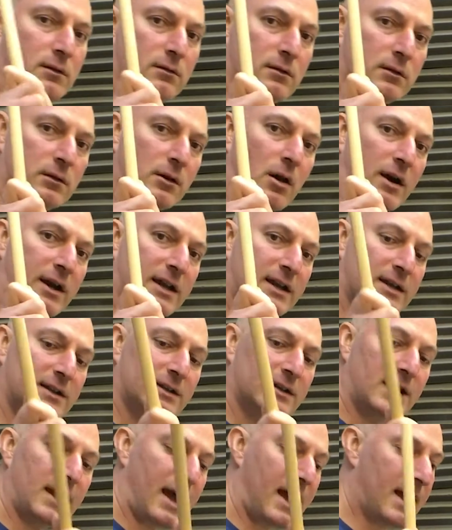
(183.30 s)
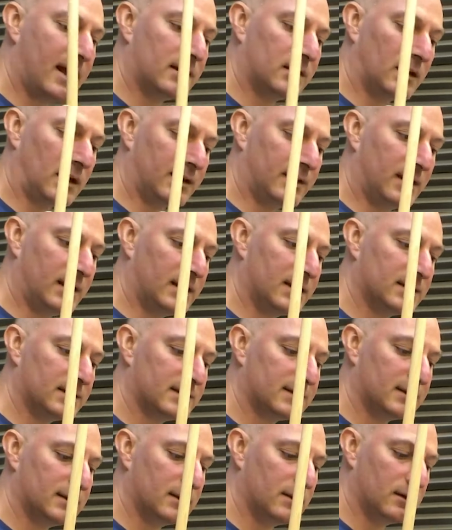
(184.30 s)
lock it into your hand like
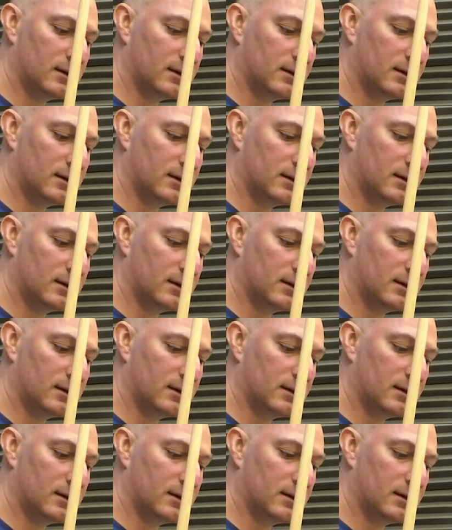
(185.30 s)
this.